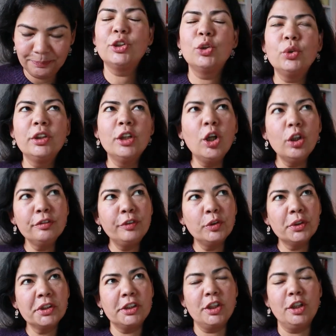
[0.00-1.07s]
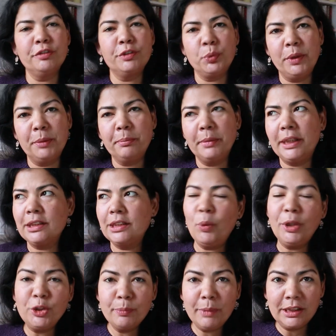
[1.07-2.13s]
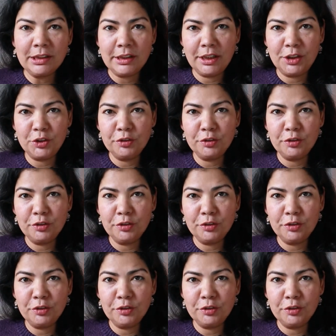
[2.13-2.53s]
So the whole focus of TWIM is when you meditate,